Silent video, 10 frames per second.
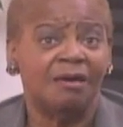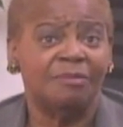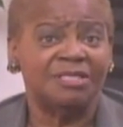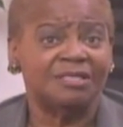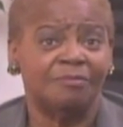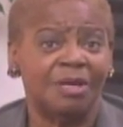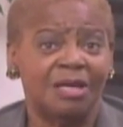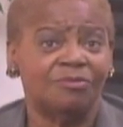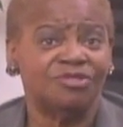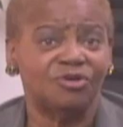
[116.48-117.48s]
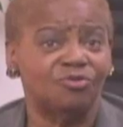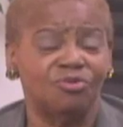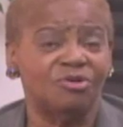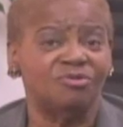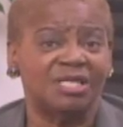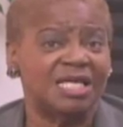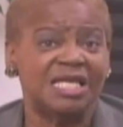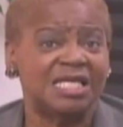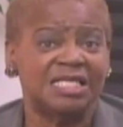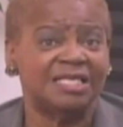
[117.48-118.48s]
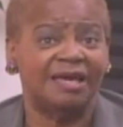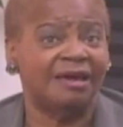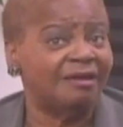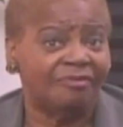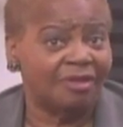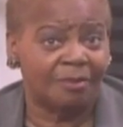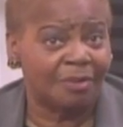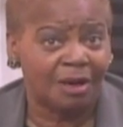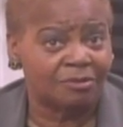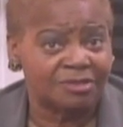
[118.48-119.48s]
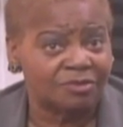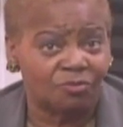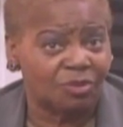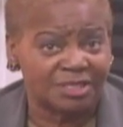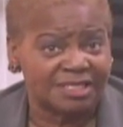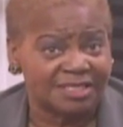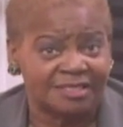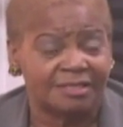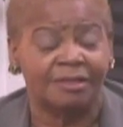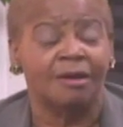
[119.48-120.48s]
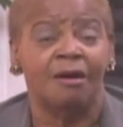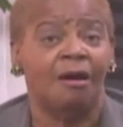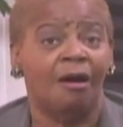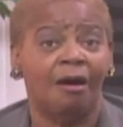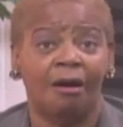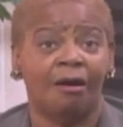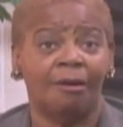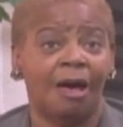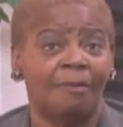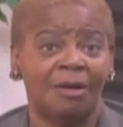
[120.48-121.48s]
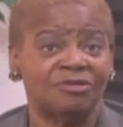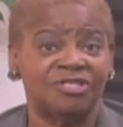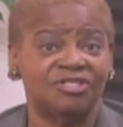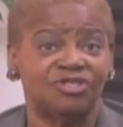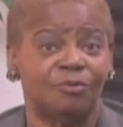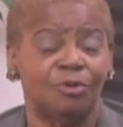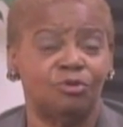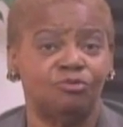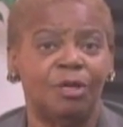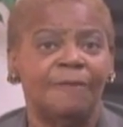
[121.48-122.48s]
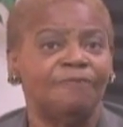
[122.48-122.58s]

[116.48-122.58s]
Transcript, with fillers: Mister Man was so rude and he didn't care anything about what Sister uh, about Sister Moon,